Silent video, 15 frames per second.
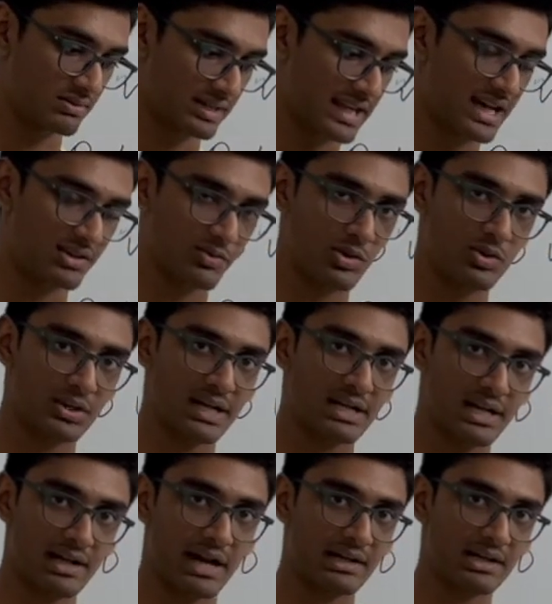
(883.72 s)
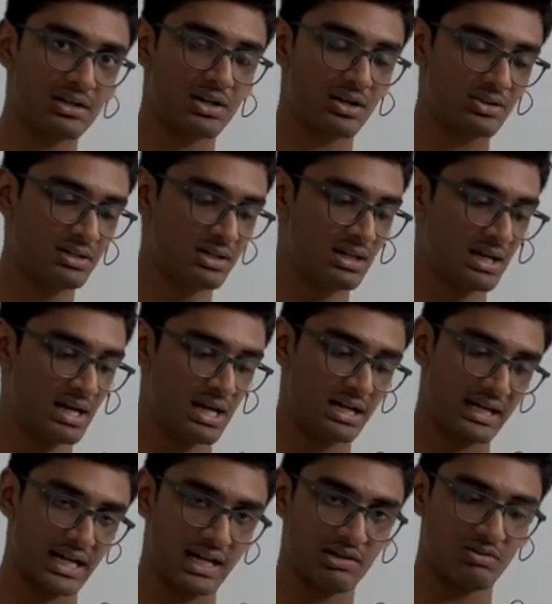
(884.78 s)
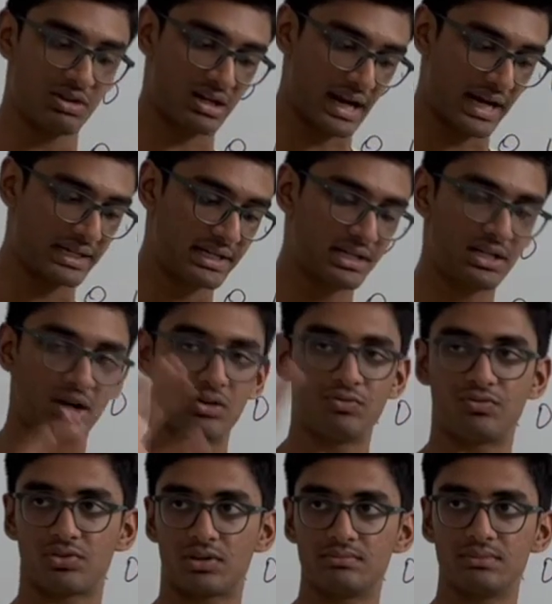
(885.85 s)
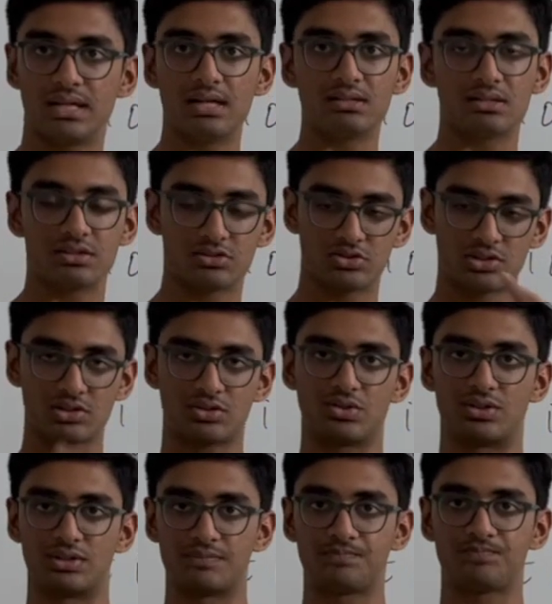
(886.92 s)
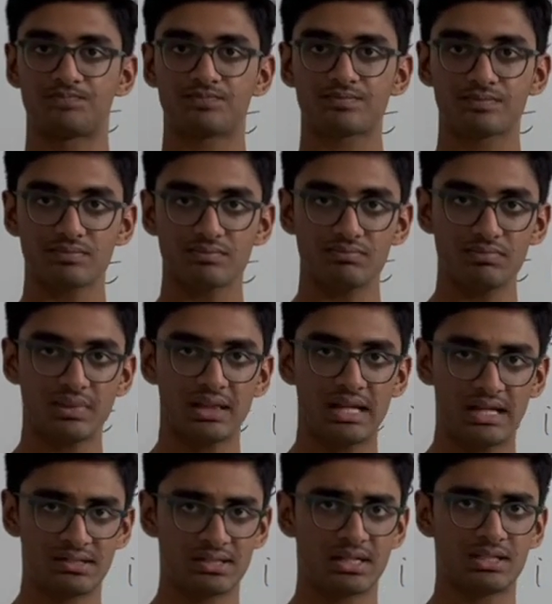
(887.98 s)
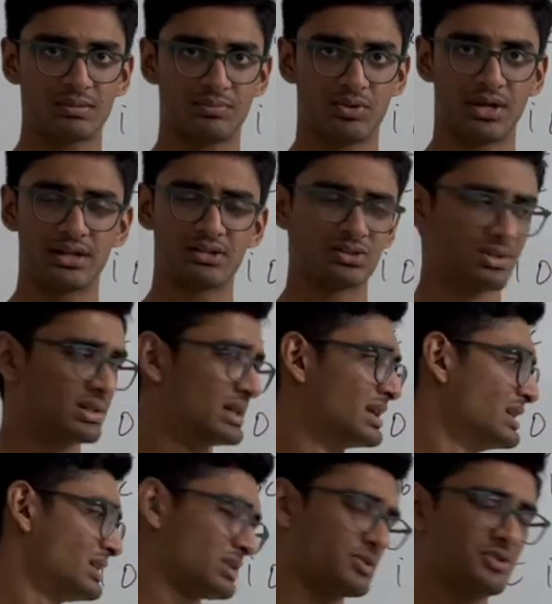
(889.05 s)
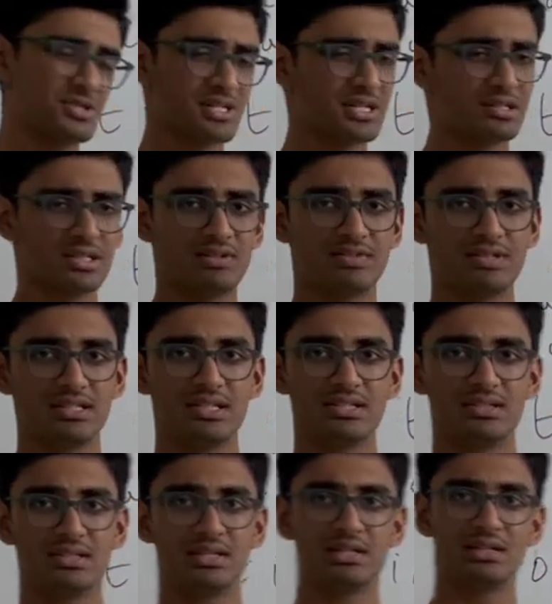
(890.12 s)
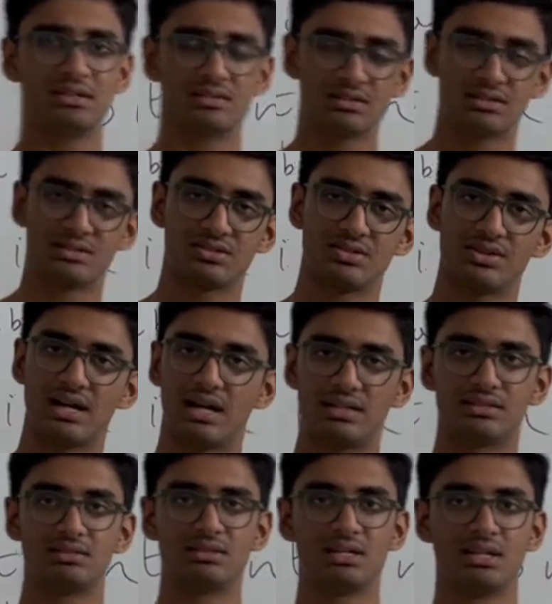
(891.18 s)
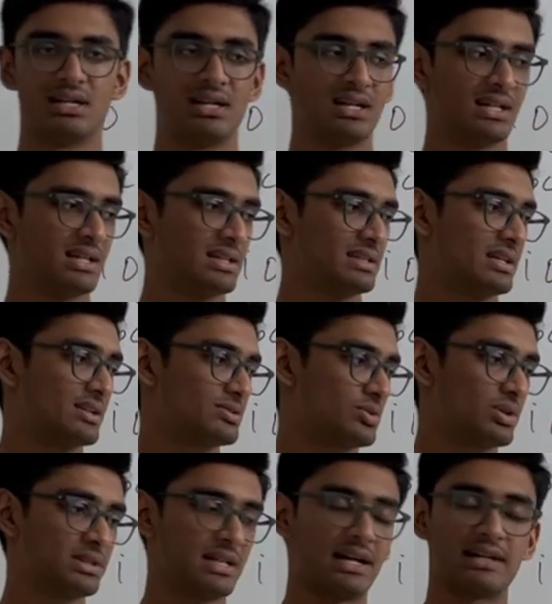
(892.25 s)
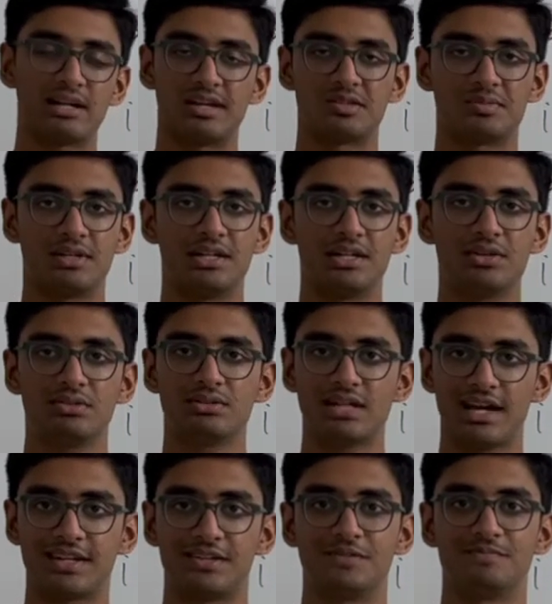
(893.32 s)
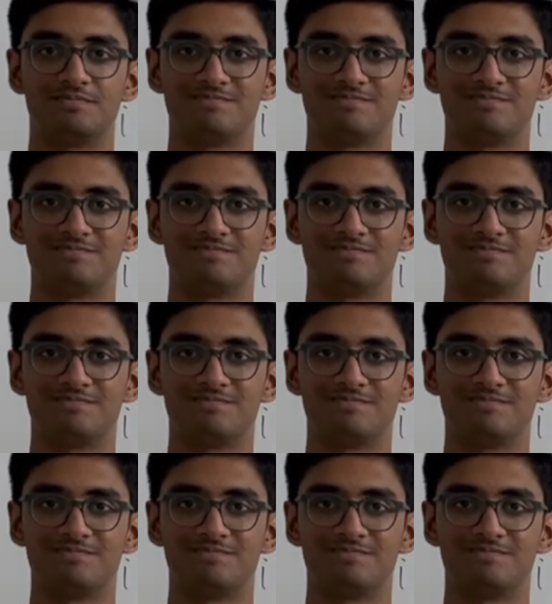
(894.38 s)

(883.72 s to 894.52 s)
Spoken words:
carefully look it and write it down, and carefully write it down from there to the code. That's another point. So question itself is easy. So yeah, that's the only thing I can explain to you. Thank you.